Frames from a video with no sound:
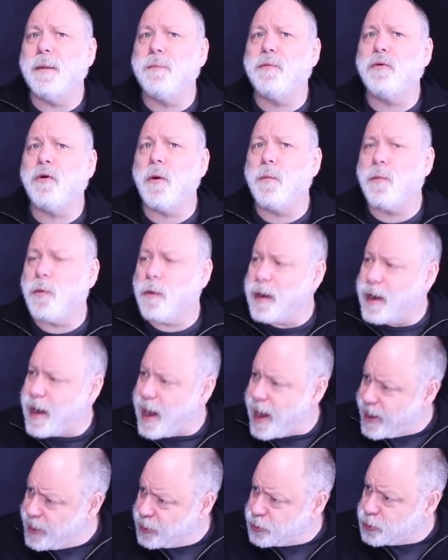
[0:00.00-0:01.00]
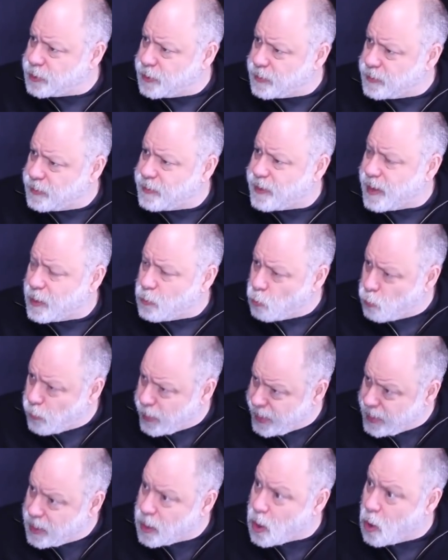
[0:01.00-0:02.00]
an appropriation
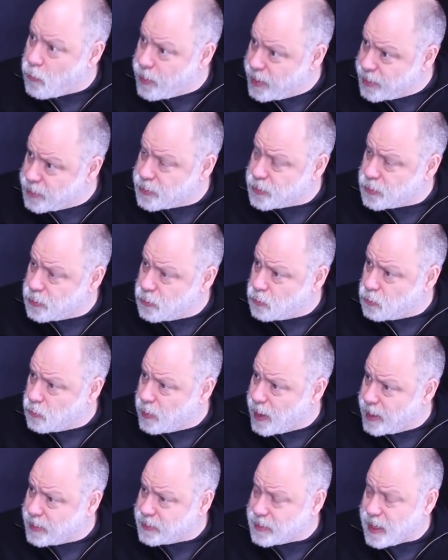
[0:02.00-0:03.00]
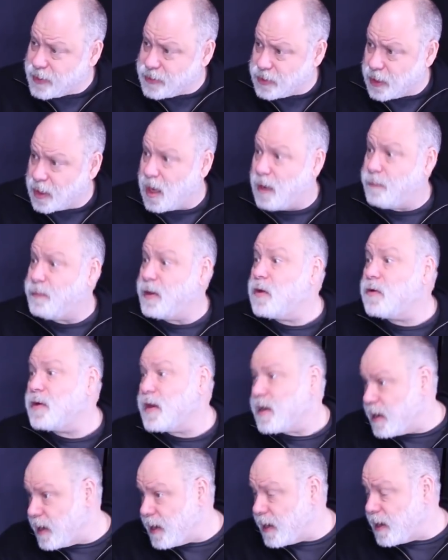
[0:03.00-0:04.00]
that we go into as a
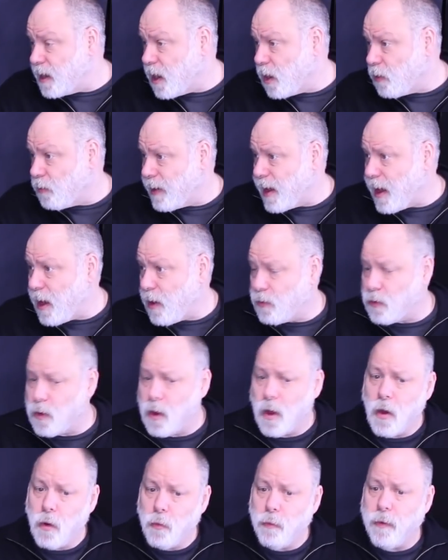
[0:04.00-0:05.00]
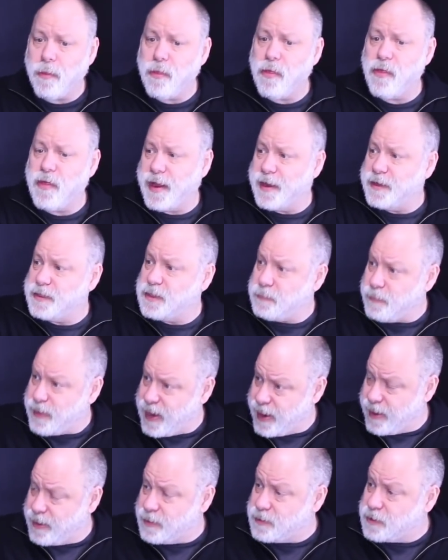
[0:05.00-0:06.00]
community around what
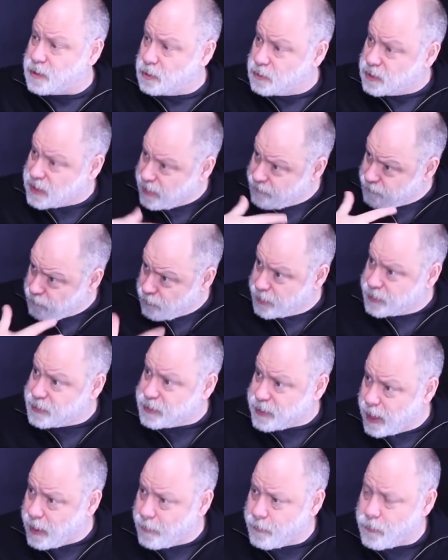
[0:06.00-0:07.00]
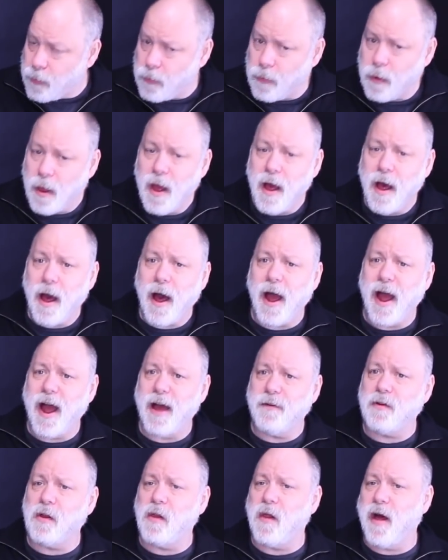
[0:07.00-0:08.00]
things mean. So say, for example,
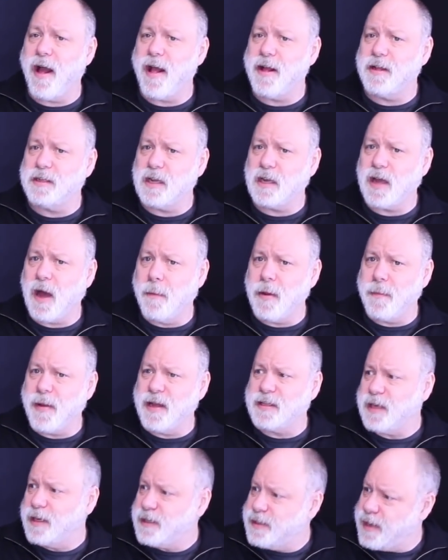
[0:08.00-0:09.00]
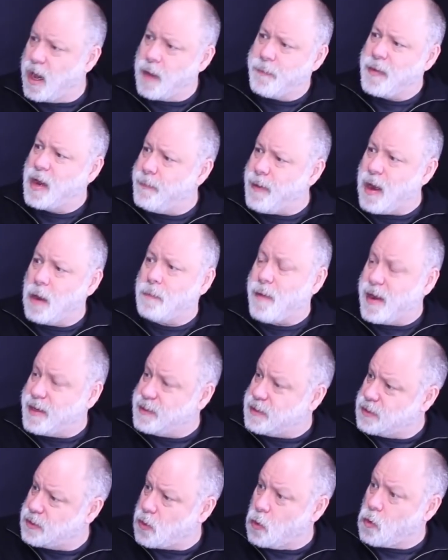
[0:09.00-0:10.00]
I have clients that come to me and say, tell me
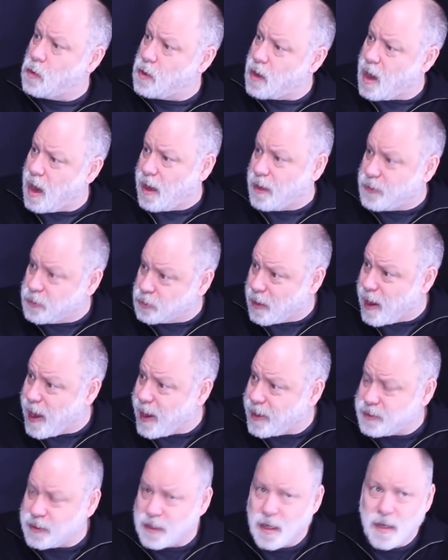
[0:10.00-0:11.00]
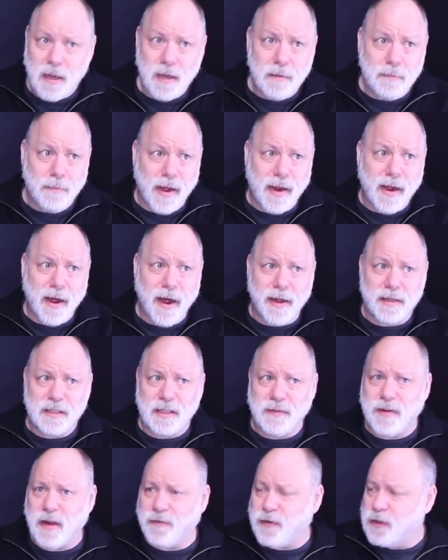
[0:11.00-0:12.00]
about my soul contracts. My
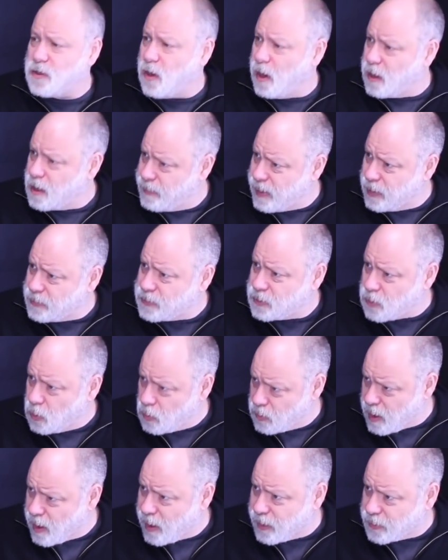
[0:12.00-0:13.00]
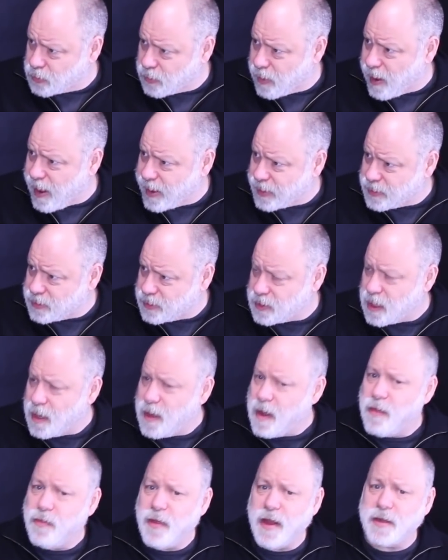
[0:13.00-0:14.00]
guides have never talked about soul
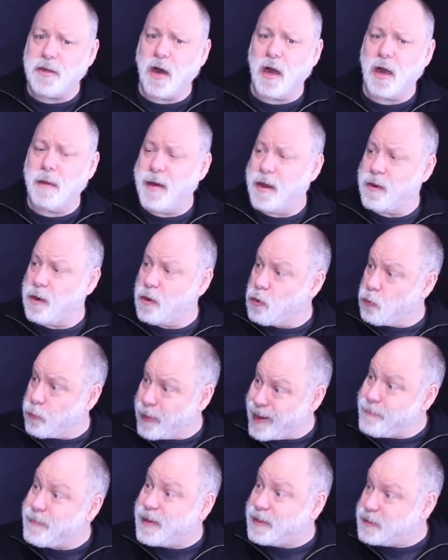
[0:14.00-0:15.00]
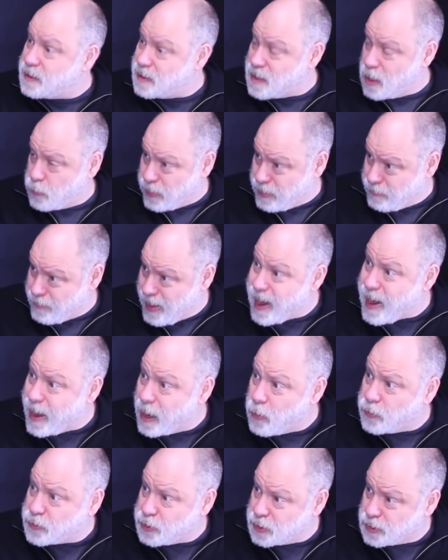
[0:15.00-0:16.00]
contracts. They talk about agreements that we
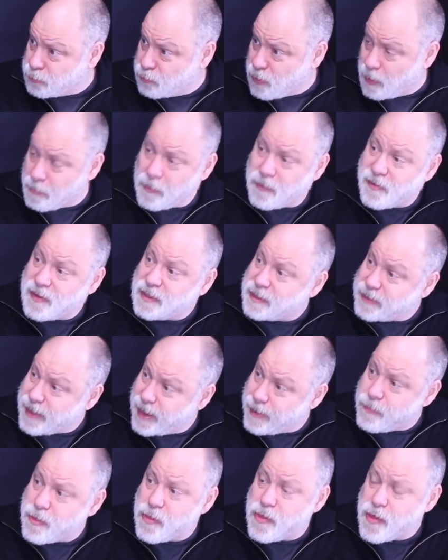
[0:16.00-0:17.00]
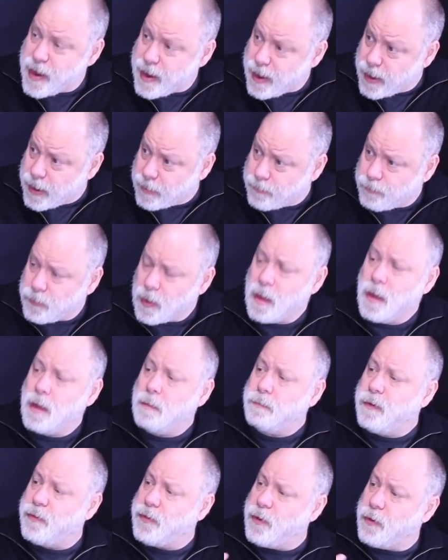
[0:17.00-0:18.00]
make, which is probably the same thing,
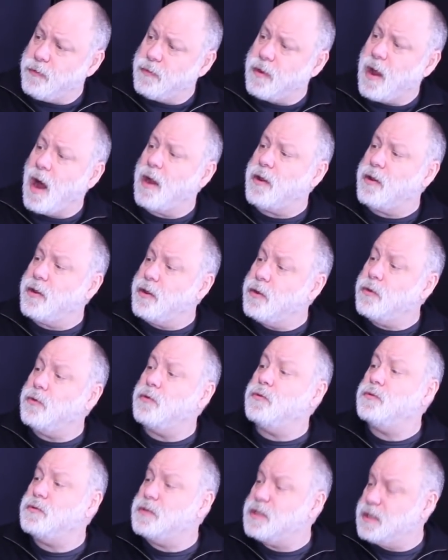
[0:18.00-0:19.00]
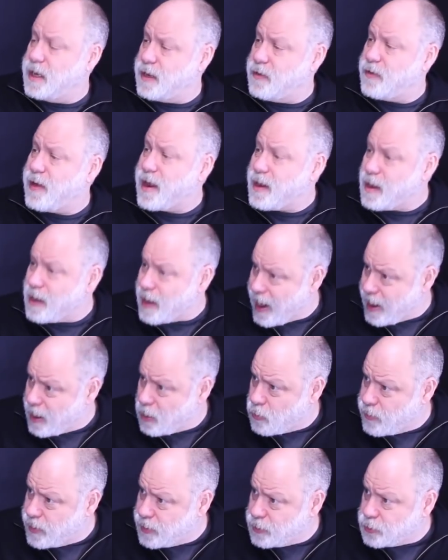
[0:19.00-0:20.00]
but they're not using that
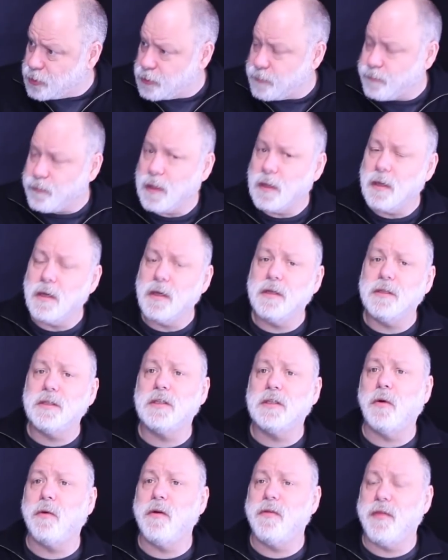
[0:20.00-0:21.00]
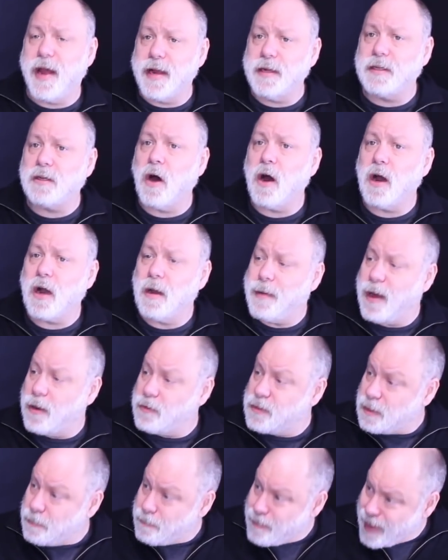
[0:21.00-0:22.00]
language. So when they
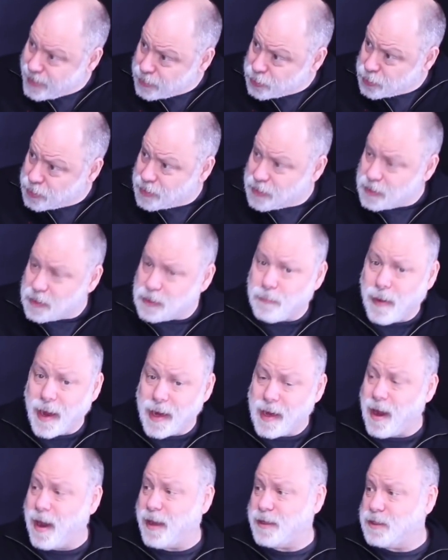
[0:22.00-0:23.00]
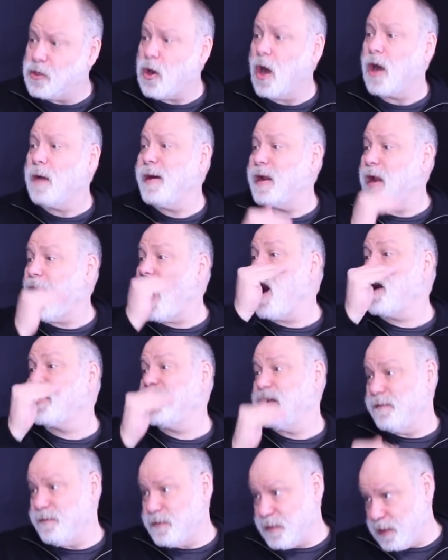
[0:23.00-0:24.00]
talk about dimensions, my guides talk
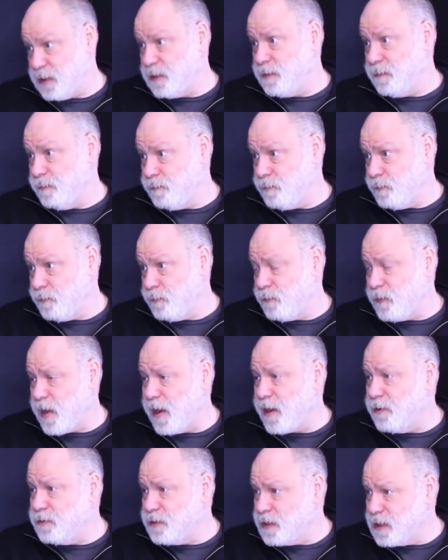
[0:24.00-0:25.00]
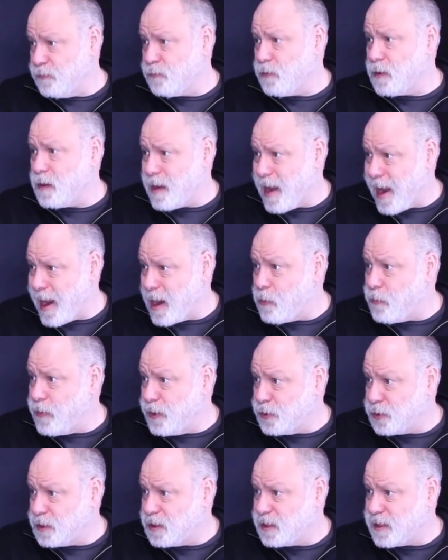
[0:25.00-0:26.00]
about octaves. They use different
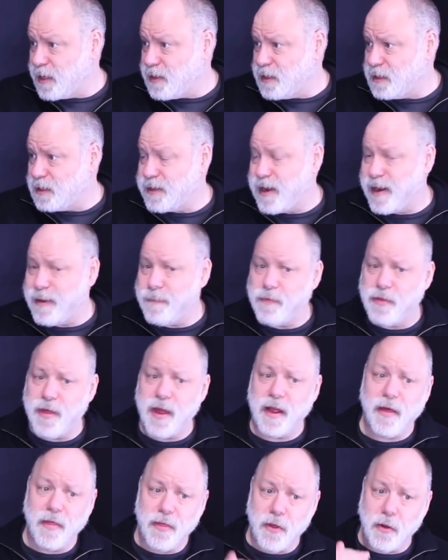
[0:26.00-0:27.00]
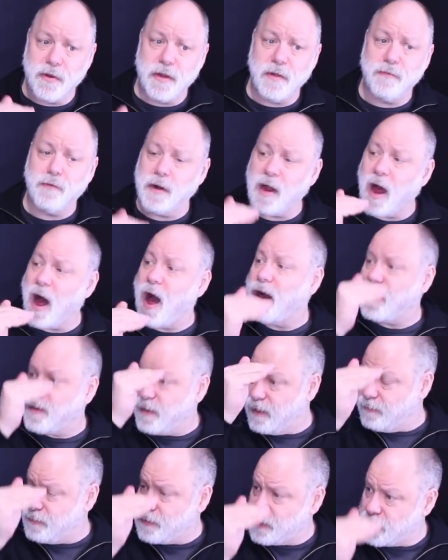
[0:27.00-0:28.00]
language to say the same thing, that there are different
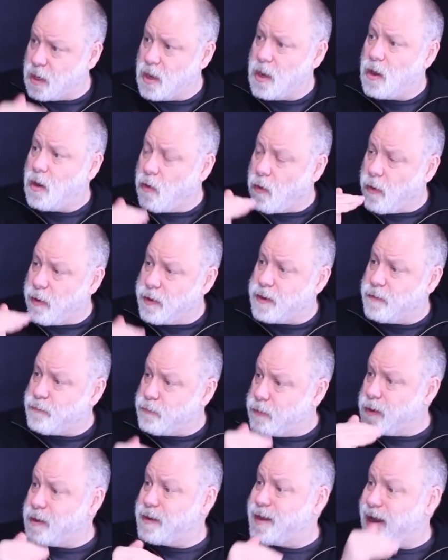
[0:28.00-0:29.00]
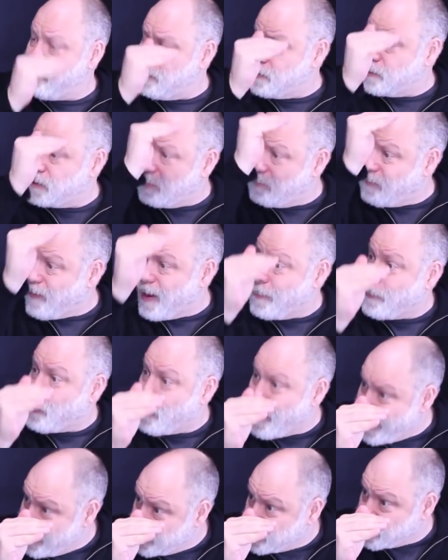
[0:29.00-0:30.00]
octaves or different levels of
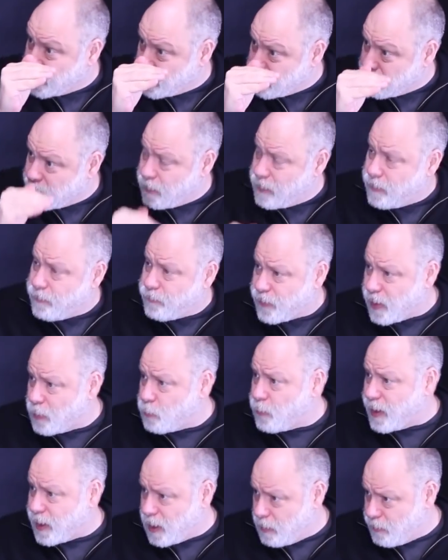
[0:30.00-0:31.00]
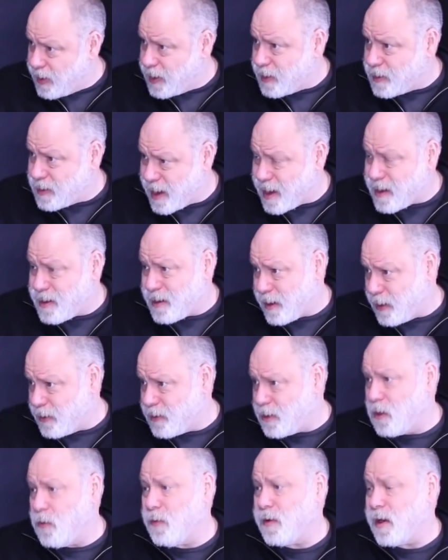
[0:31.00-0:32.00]
vibration that we can be
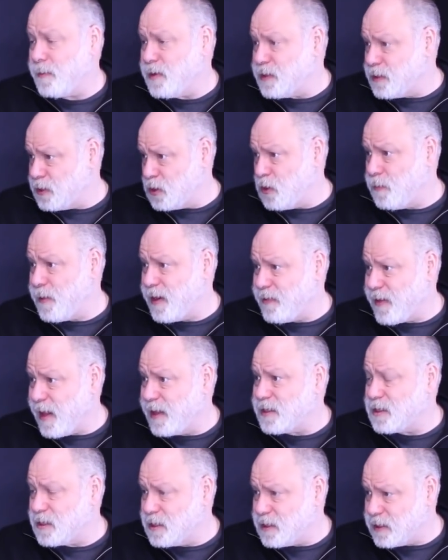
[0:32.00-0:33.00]
attending to, and I'm assuming